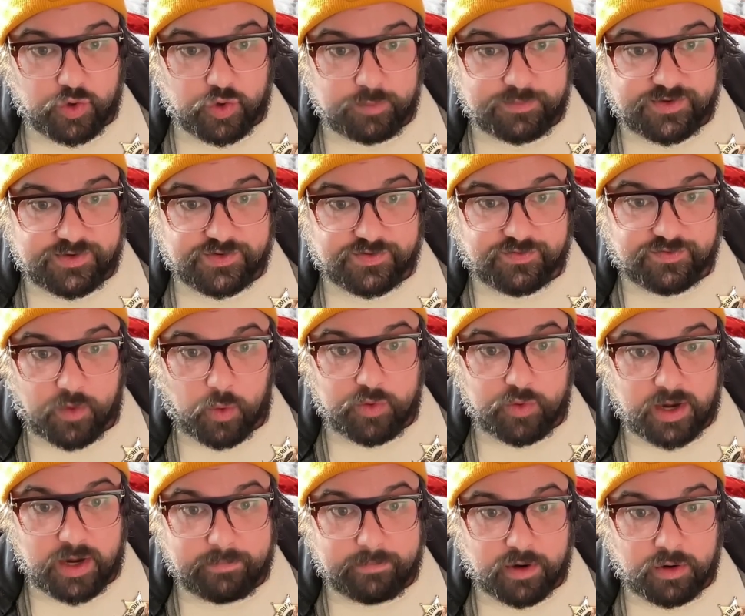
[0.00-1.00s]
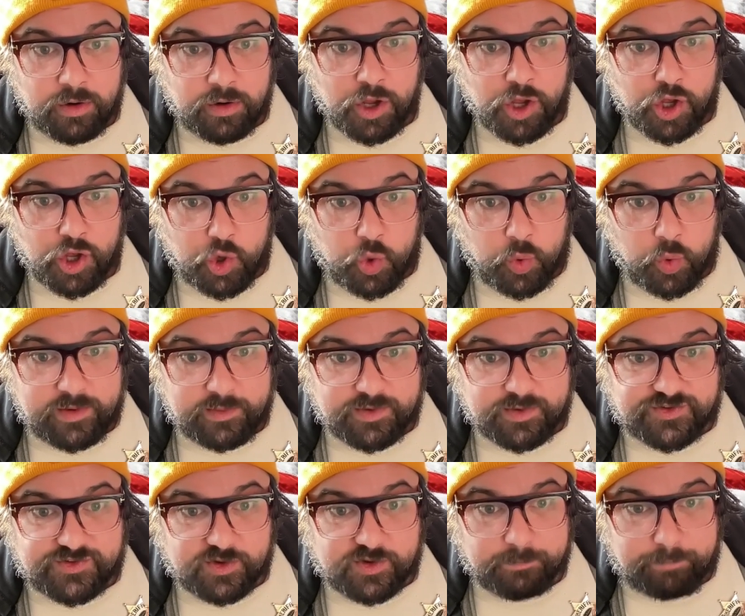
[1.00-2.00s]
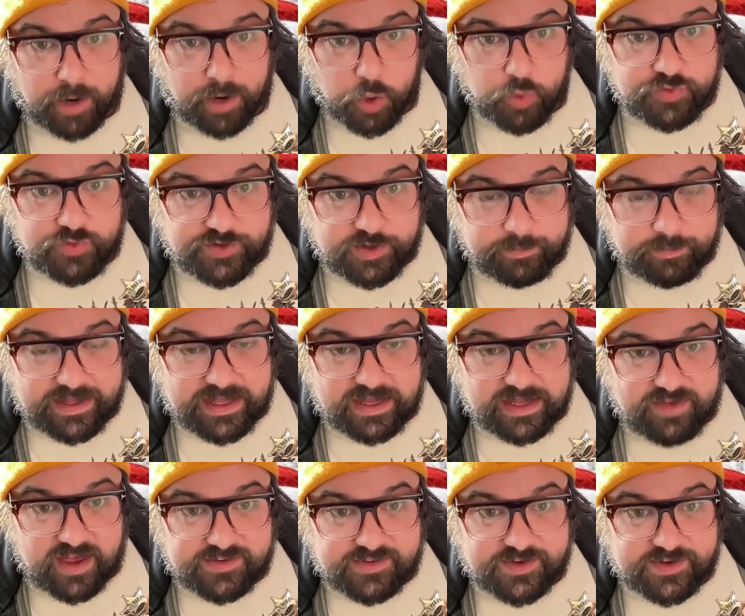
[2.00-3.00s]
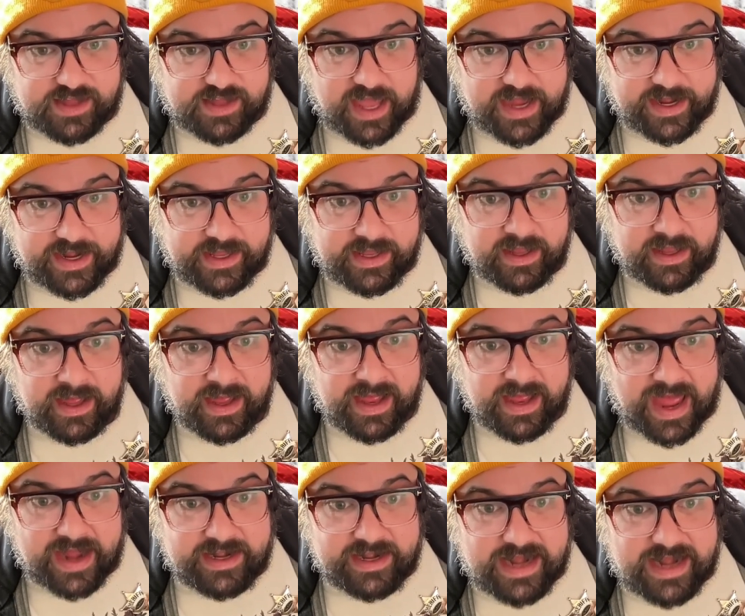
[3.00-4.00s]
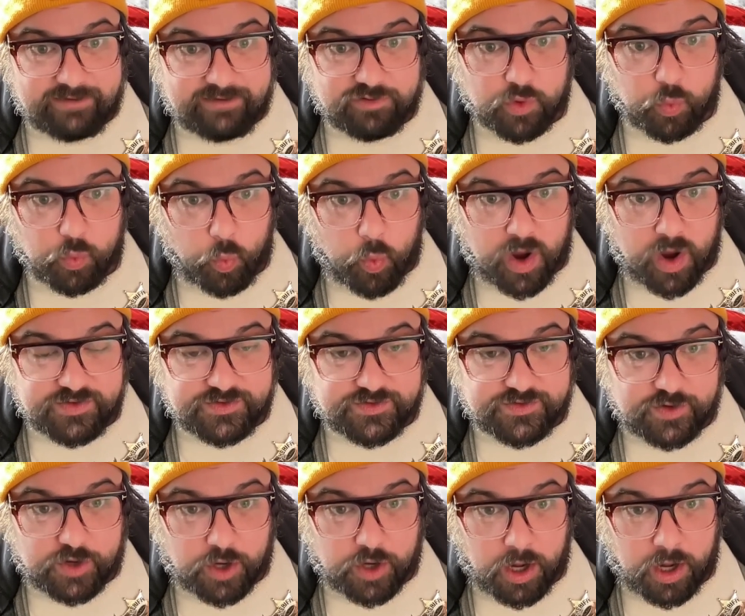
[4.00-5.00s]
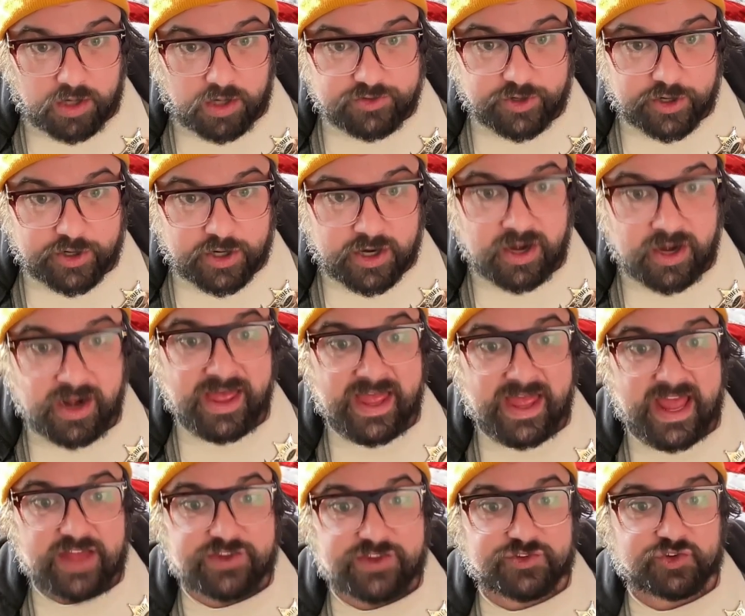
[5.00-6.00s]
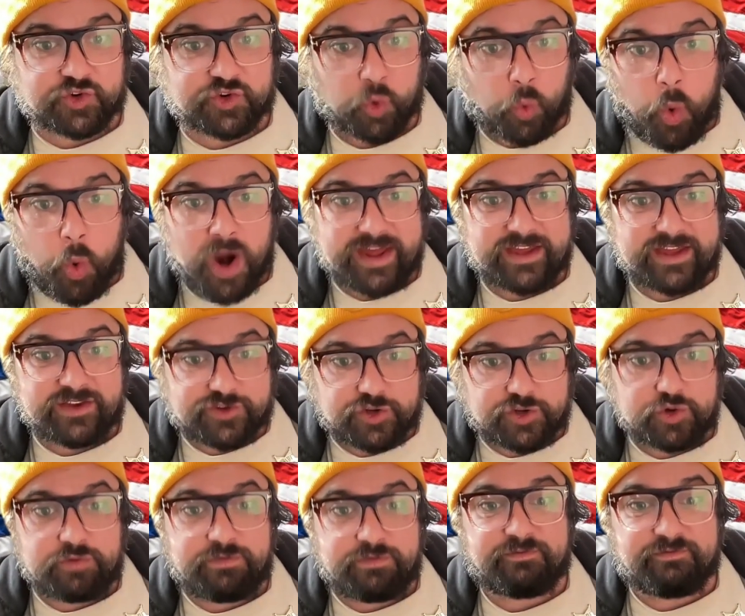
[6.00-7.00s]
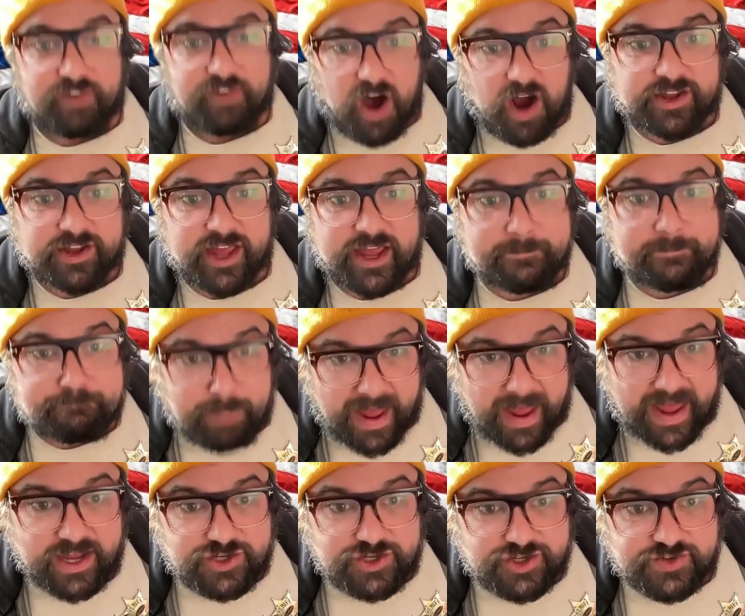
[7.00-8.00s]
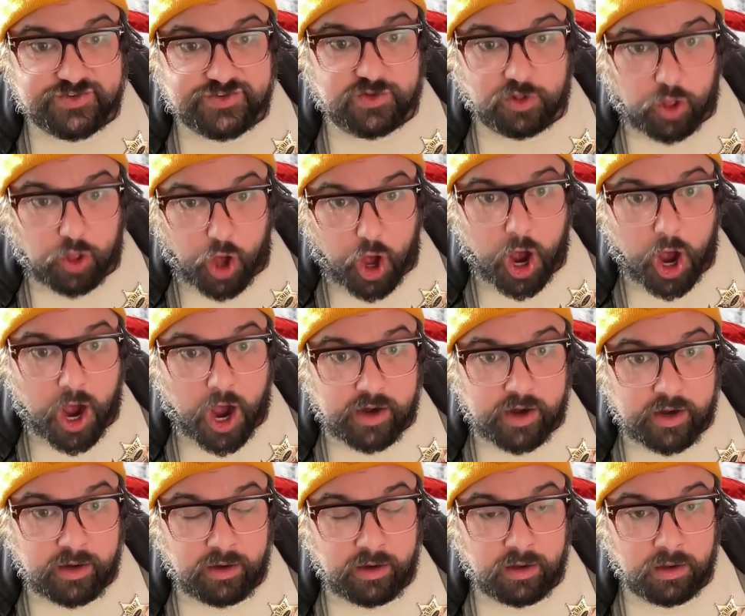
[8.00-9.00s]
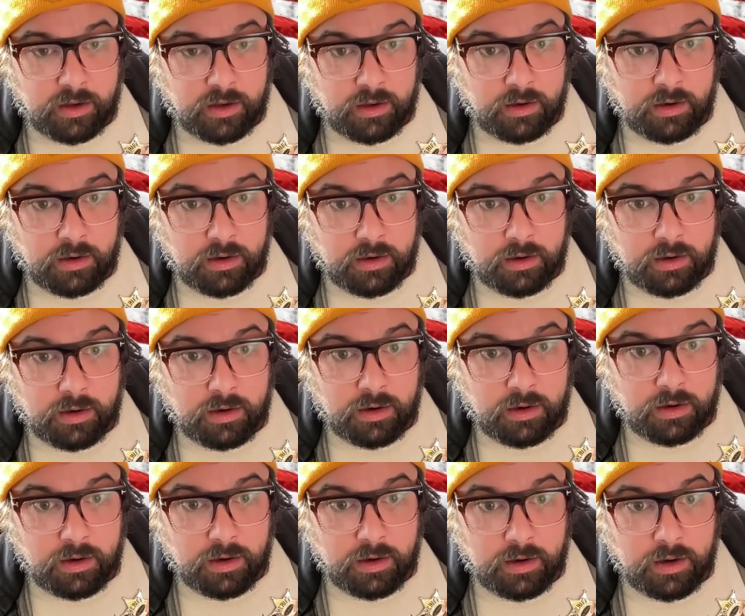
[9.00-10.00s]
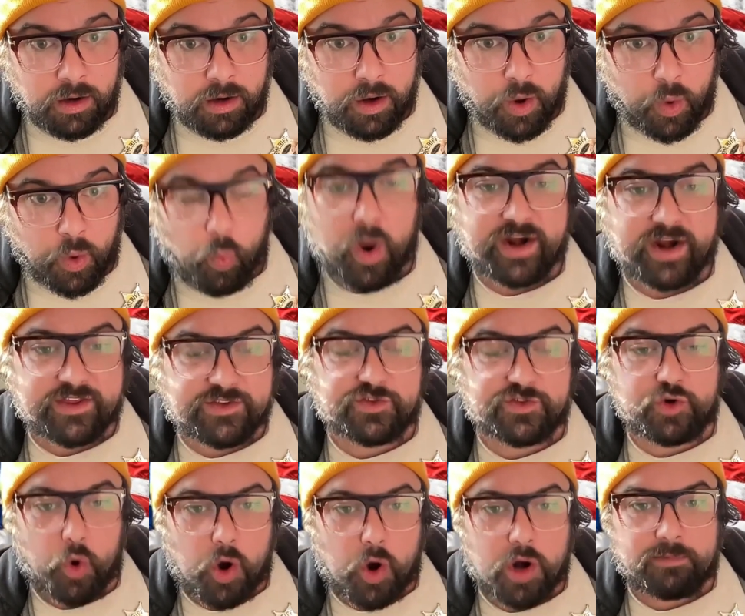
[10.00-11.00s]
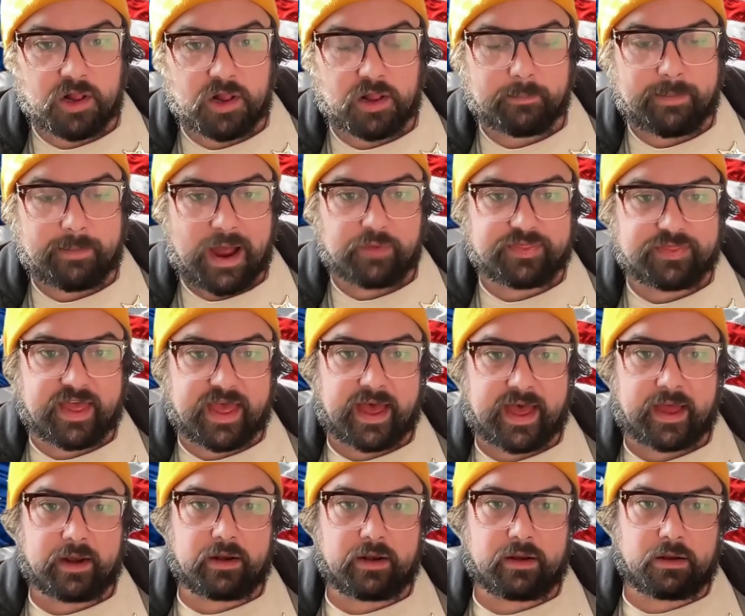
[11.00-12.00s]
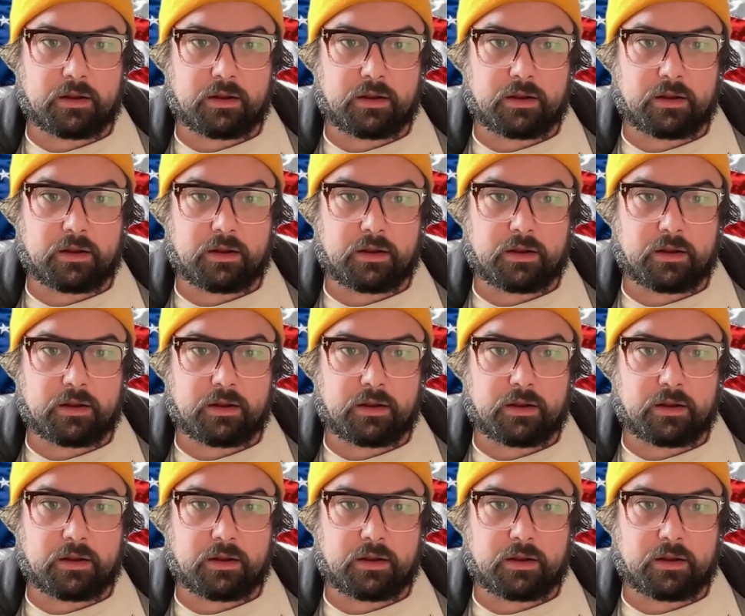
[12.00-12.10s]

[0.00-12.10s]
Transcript: Coombs' phone number, who he was supposed to be investigating, and never once called her. It's 22 fucking pages long. What is normal about that?